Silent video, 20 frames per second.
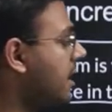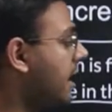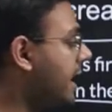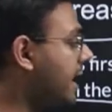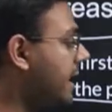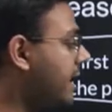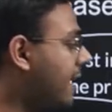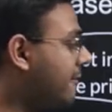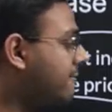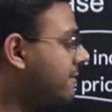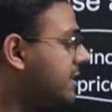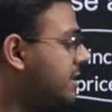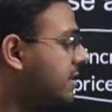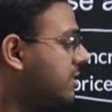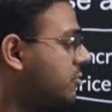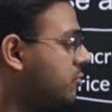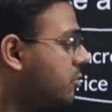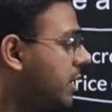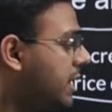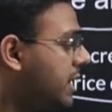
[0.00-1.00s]
And after
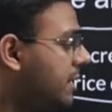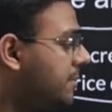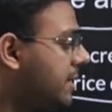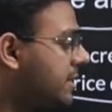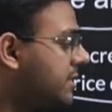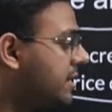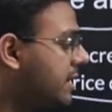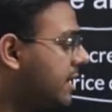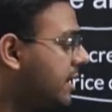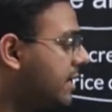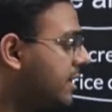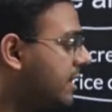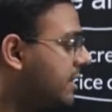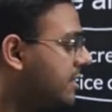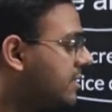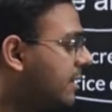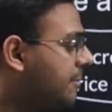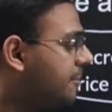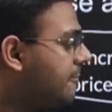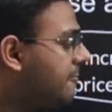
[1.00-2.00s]
this 20%
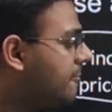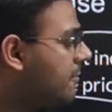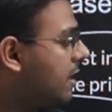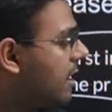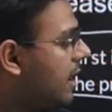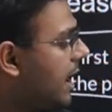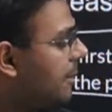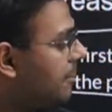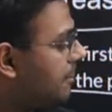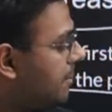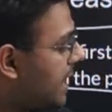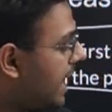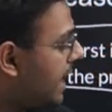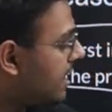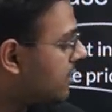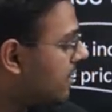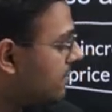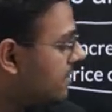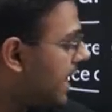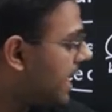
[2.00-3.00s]
increase, the
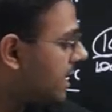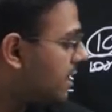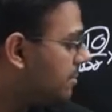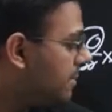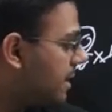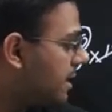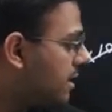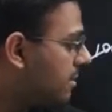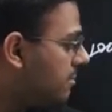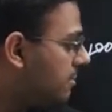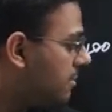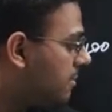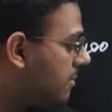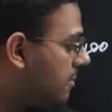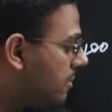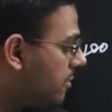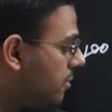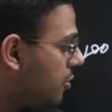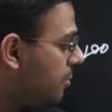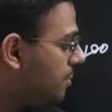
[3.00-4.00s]
price of the item becomes
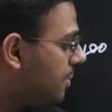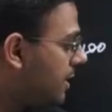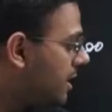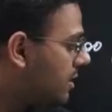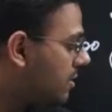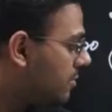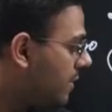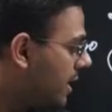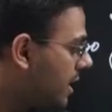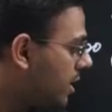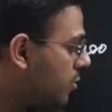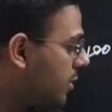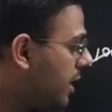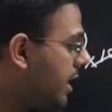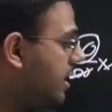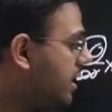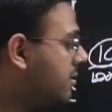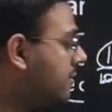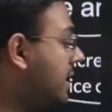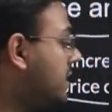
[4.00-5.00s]
rupees
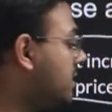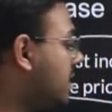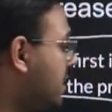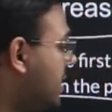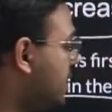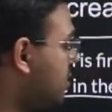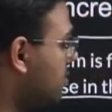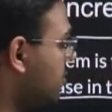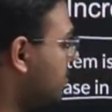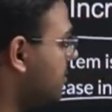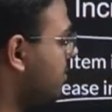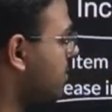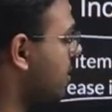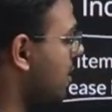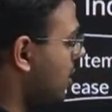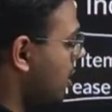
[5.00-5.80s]
132.